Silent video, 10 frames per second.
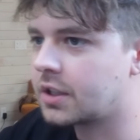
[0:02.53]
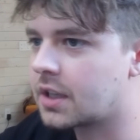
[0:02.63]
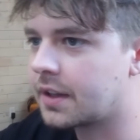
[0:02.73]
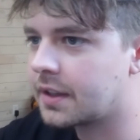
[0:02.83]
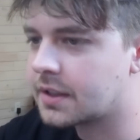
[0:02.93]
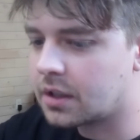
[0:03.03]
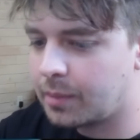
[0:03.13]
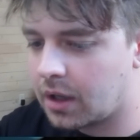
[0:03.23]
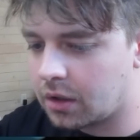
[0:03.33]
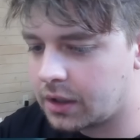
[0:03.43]
I just got this in the
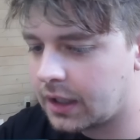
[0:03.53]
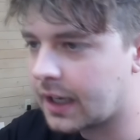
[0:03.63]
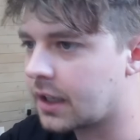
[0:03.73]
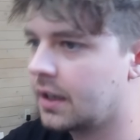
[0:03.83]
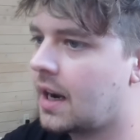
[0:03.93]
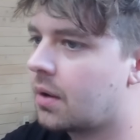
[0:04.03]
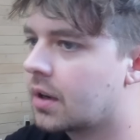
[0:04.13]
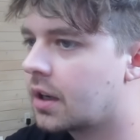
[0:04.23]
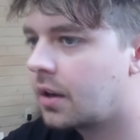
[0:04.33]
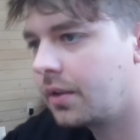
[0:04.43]
mail only like an hour
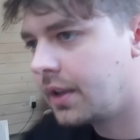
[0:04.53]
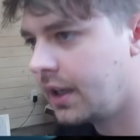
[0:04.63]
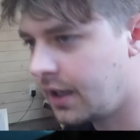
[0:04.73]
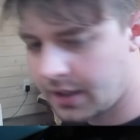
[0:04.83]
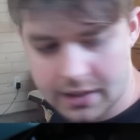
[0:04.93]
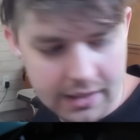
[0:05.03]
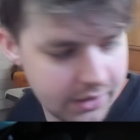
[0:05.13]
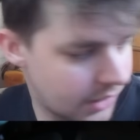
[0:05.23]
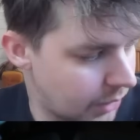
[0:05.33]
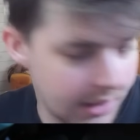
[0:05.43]
ago and I
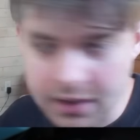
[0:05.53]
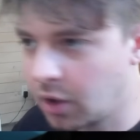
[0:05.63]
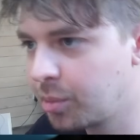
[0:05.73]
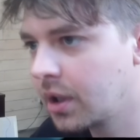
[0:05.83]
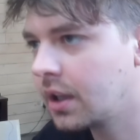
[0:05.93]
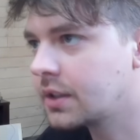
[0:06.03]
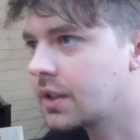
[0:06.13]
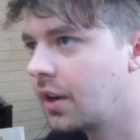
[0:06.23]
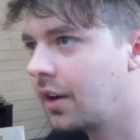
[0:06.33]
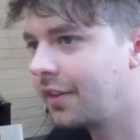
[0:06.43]
couldn't wait to open it,
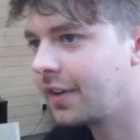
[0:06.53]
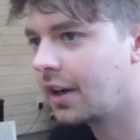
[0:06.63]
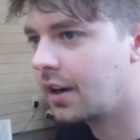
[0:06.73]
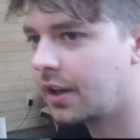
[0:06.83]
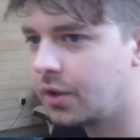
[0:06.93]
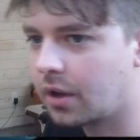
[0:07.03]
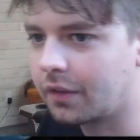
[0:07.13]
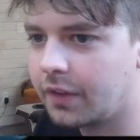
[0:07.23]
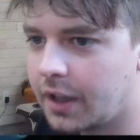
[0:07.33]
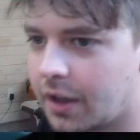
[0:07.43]
so I figured I'd do it
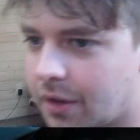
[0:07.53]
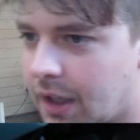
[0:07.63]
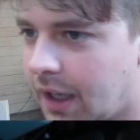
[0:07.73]
on video.